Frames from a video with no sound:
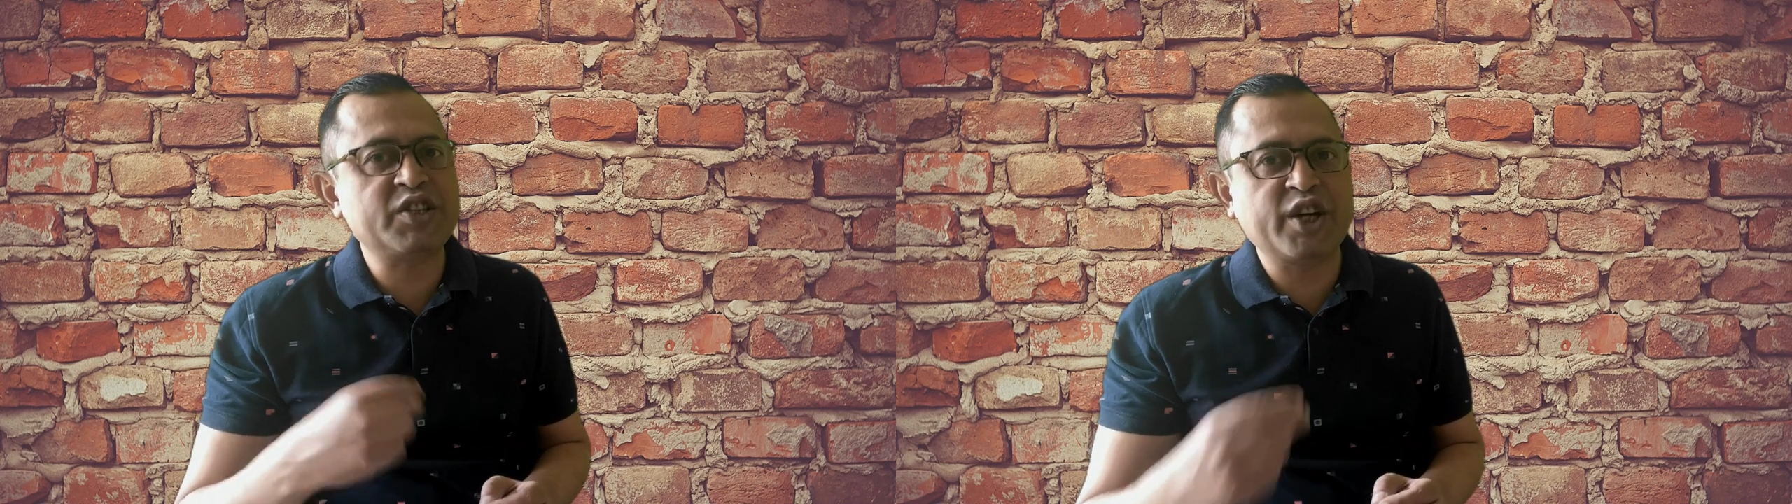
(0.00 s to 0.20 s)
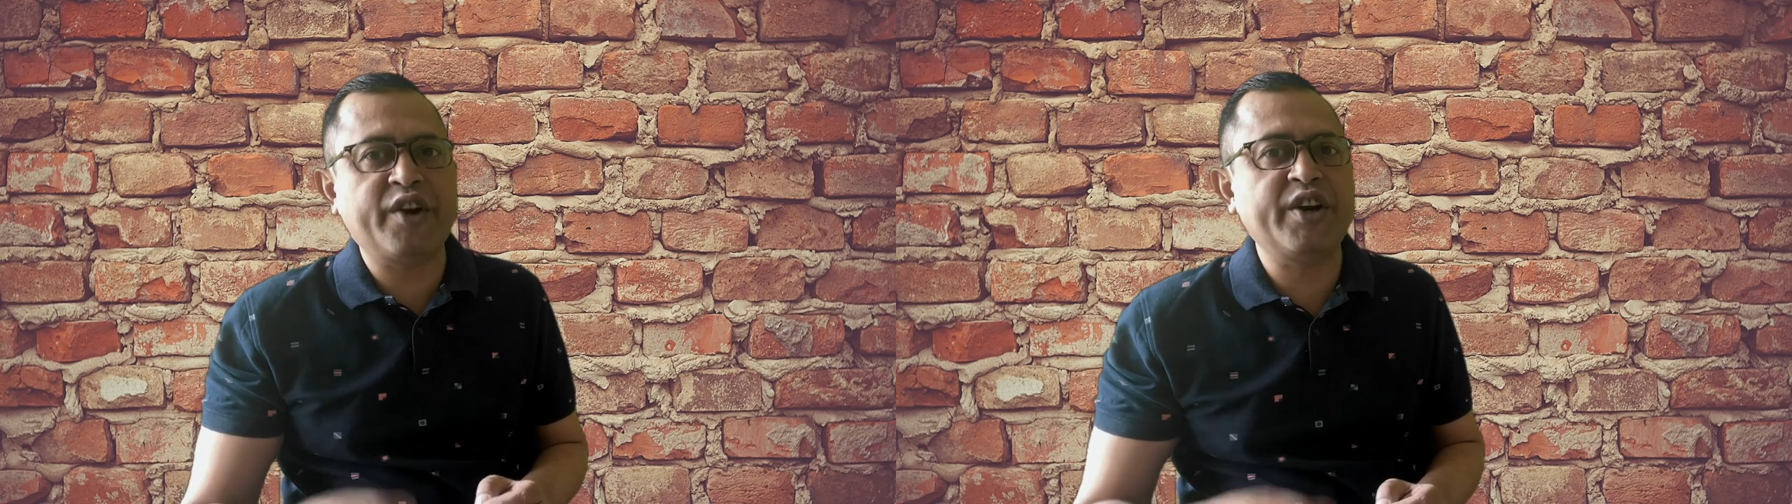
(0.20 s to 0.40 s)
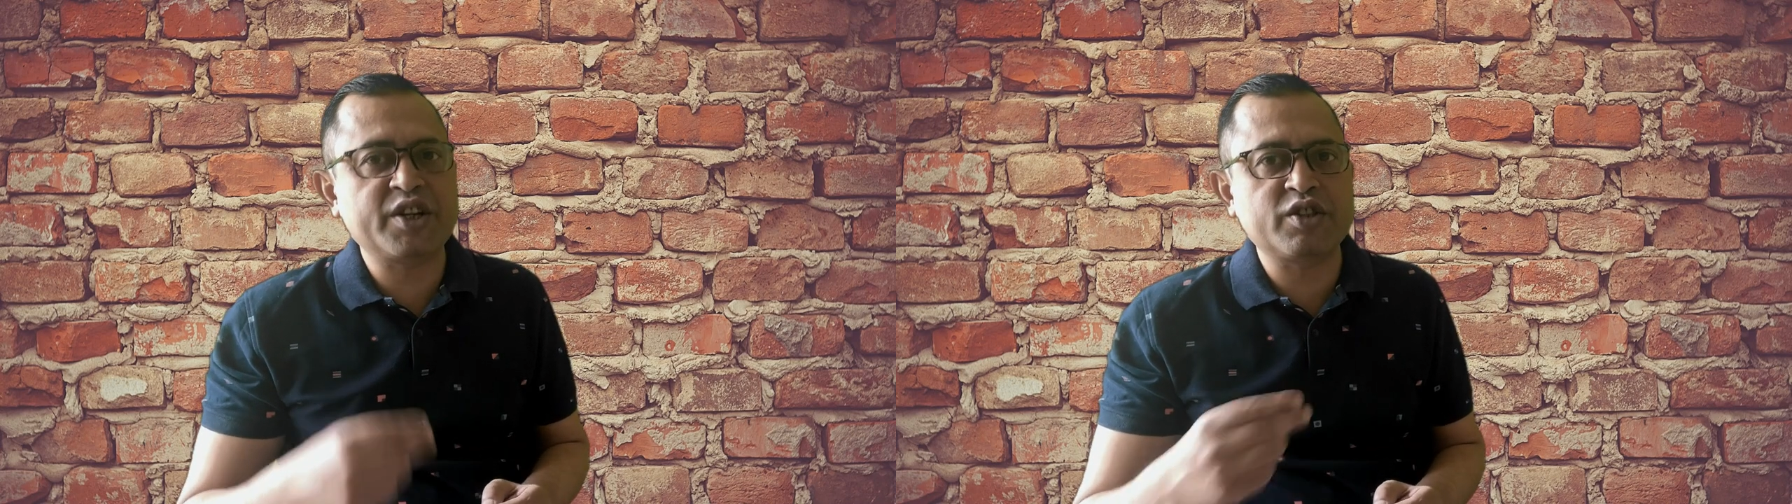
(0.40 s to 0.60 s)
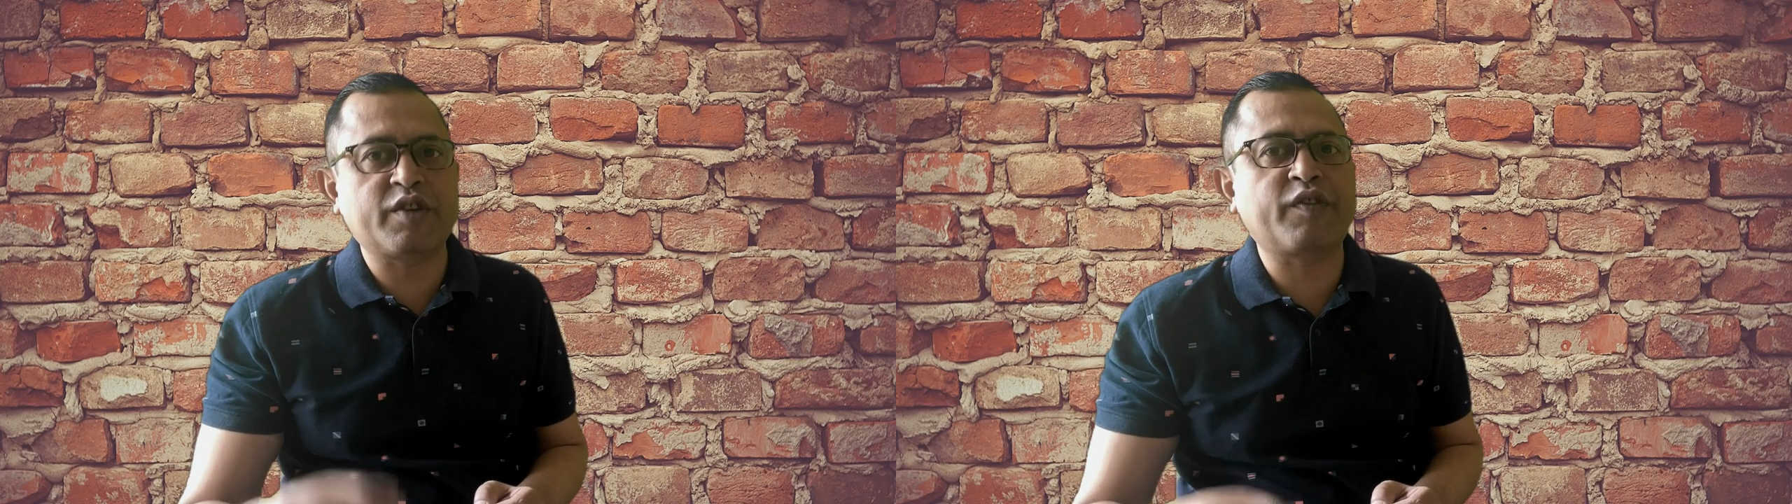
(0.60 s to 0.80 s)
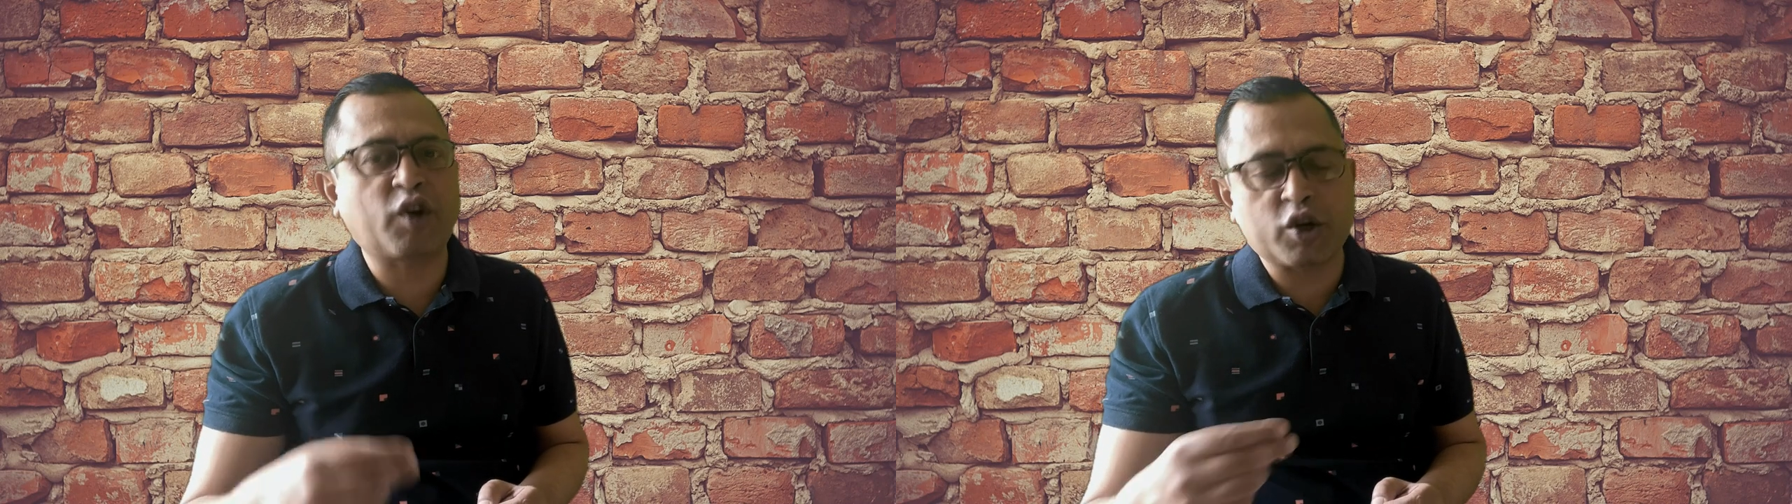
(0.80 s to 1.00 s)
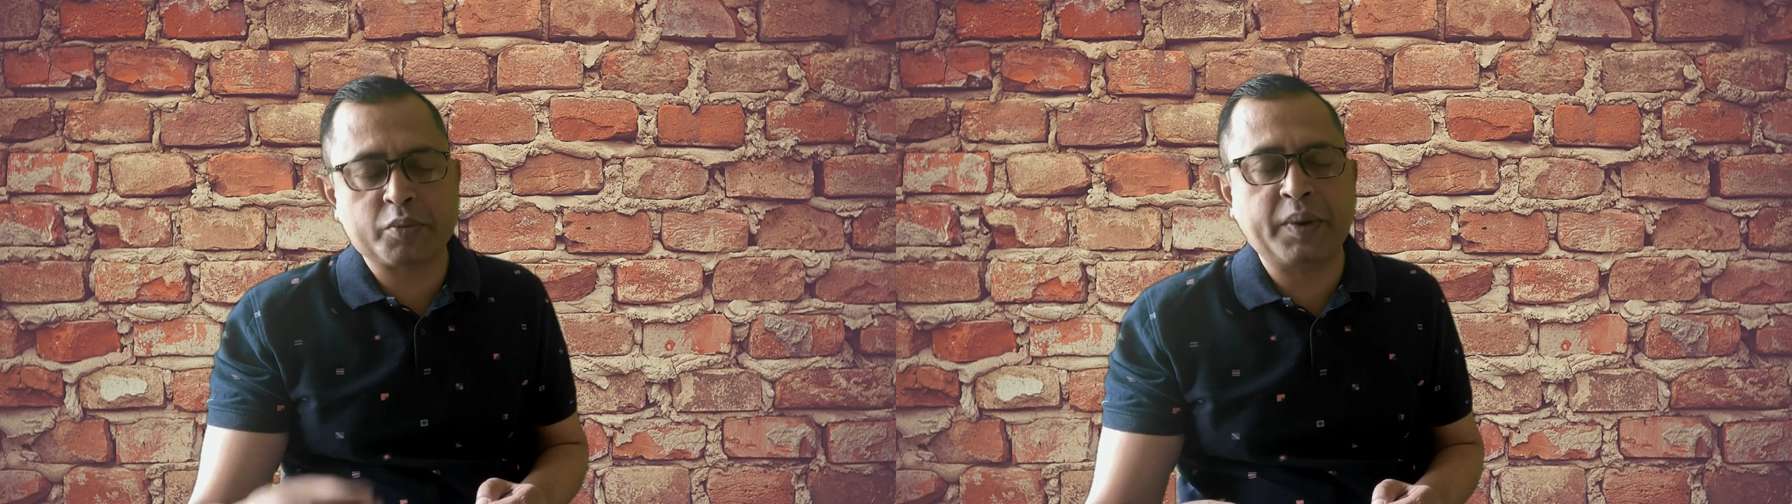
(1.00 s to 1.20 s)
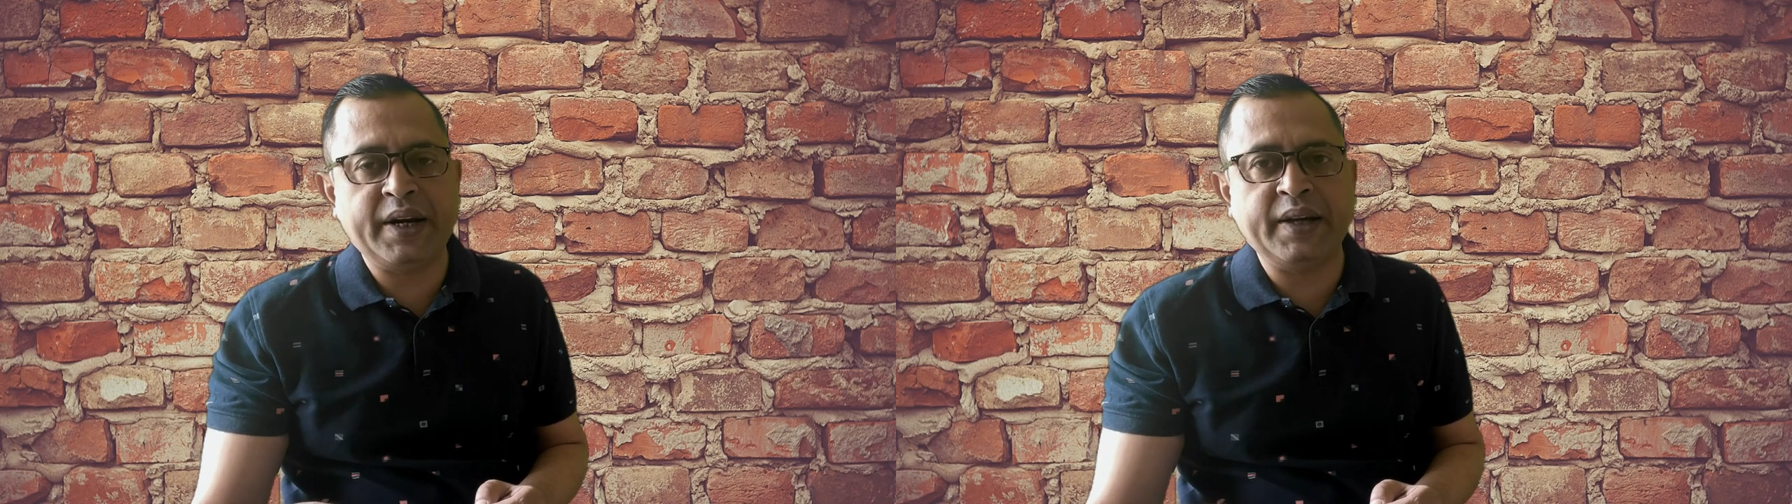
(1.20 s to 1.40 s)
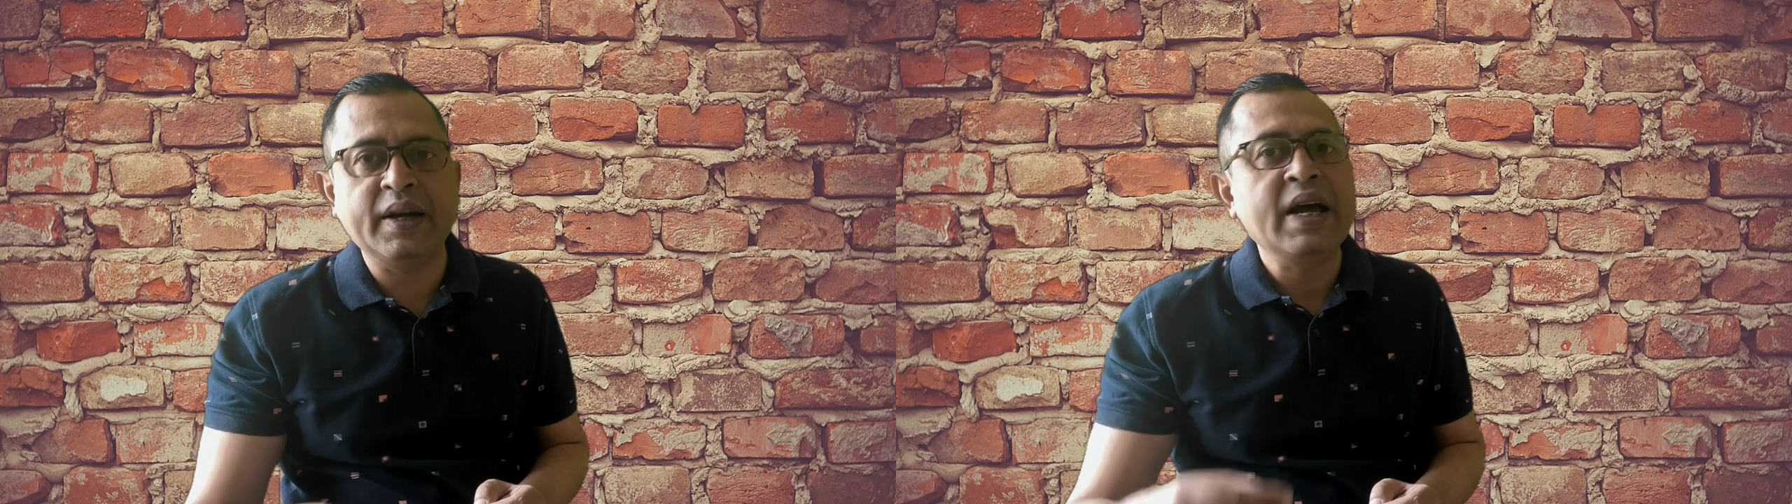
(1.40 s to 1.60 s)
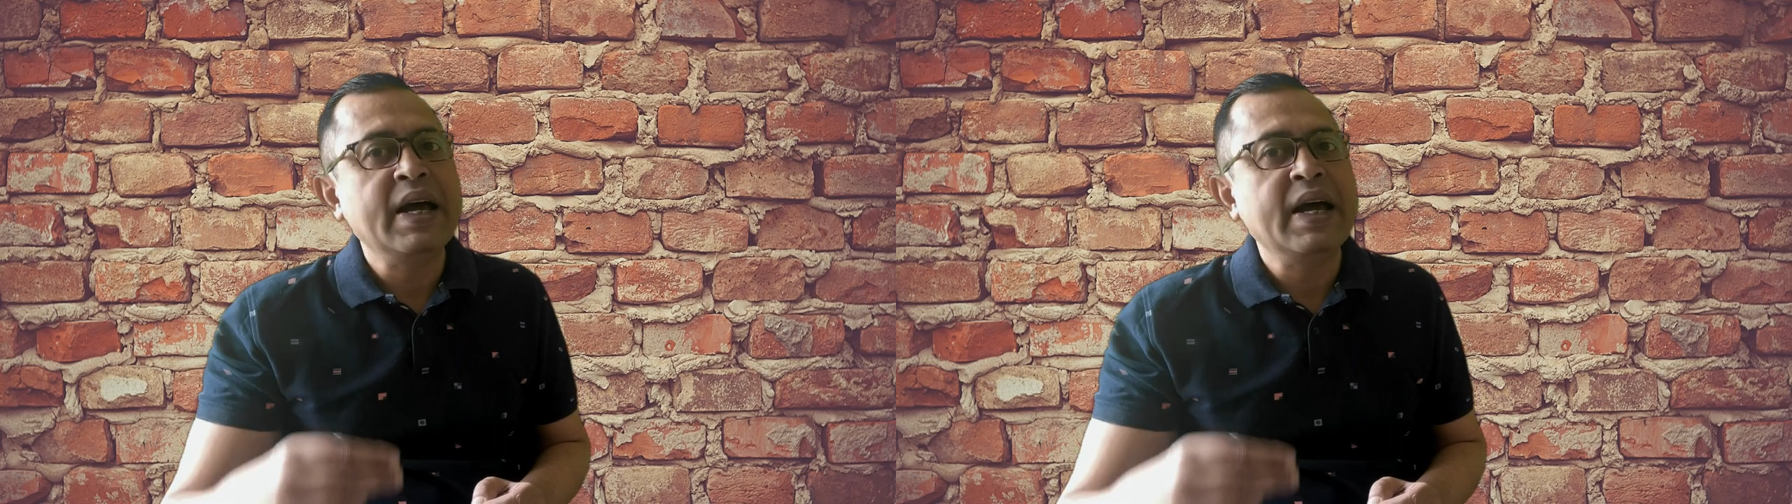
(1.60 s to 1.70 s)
generations of crossbreeding,